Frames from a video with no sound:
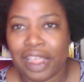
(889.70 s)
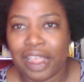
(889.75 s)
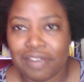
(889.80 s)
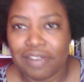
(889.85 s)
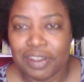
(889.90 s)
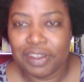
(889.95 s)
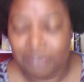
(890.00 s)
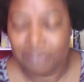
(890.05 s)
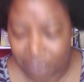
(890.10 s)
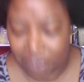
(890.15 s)

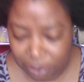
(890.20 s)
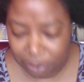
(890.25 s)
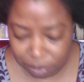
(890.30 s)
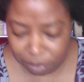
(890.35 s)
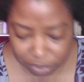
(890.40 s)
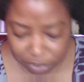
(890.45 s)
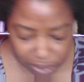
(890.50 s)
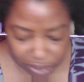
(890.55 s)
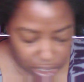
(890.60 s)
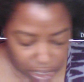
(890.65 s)
having
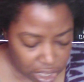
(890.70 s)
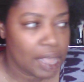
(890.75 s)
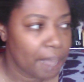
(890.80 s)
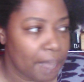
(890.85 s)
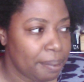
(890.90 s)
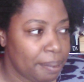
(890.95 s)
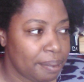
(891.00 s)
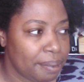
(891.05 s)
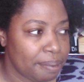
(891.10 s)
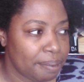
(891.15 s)
filmed.
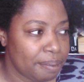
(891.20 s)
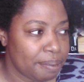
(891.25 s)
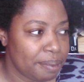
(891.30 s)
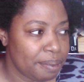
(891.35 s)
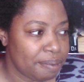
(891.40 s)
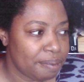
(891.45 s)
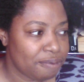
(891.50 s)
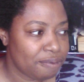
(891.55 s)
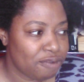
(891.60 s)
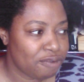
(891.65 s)
I'm
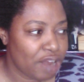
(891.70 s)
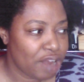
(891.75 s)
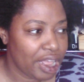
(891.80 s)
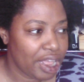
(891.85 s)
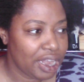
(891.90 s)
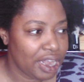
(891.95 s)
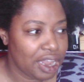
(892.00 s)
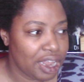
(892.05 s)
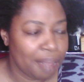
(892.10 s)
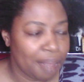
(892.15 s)

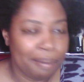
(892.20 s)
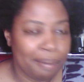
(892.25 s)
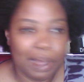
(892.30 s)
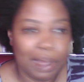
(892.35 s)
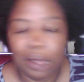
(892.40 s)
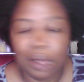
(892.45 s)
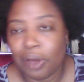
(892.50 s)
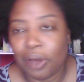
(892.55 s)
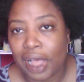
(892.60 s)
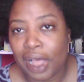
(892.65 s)
read
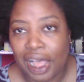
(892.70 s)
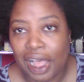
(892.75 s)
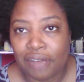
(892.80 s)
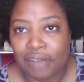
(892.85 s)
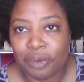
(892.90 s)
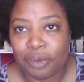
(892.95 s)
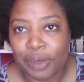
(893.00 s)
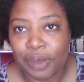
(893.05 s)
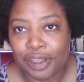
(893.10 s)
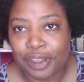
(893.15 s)
about
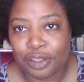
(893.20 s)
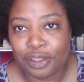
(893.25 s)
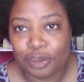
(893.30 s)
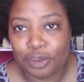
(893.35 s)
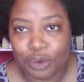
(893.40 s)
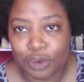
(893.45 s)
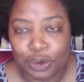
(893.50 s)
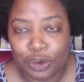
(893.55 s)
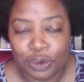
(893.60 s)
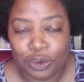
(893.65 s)
halfway
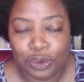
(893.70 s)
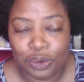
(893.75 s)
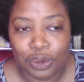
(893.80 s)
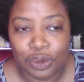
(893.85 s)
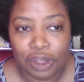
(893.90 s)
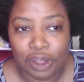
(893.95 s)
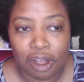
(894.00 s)
through